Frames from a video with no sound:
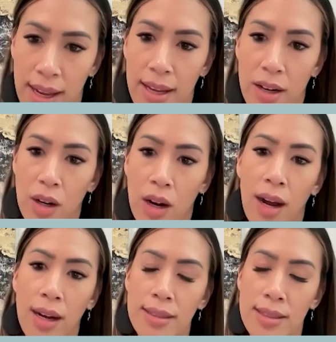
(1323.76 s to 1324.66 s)
and are
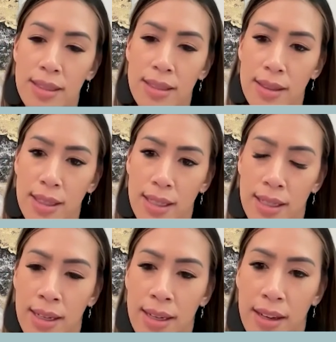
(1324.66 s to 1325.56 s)

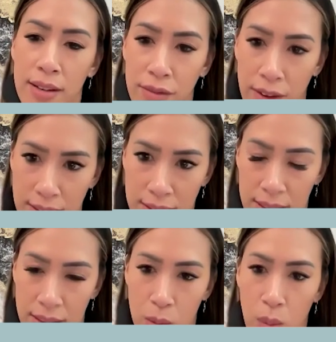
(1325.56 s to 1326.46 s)
constantly
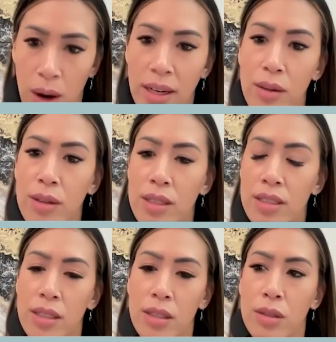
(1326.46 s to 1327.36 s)
investing. Why do you
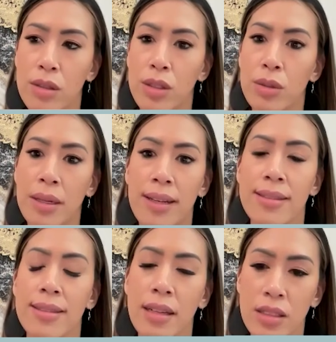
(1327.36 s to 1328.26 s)
continue to do it at
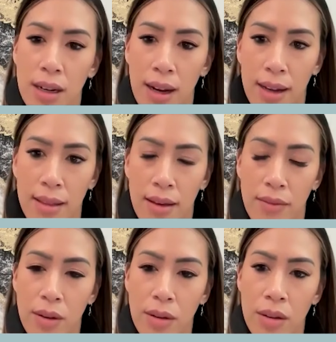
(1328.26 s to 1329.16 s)
such a high
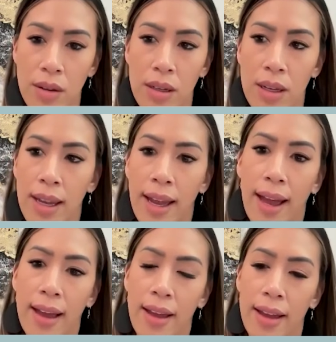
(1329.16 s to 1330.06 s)
level
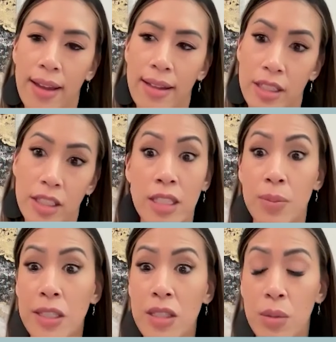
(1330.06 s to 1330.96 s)
and
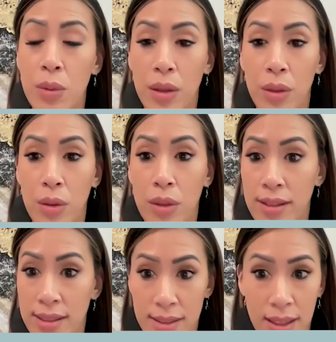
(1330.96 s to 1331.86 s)
especially with
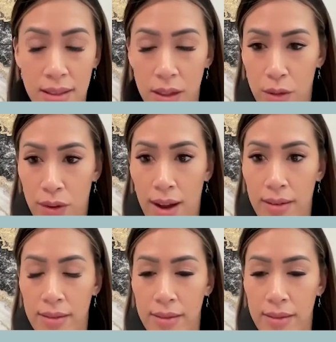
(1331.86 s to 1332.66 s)
the success that you've had?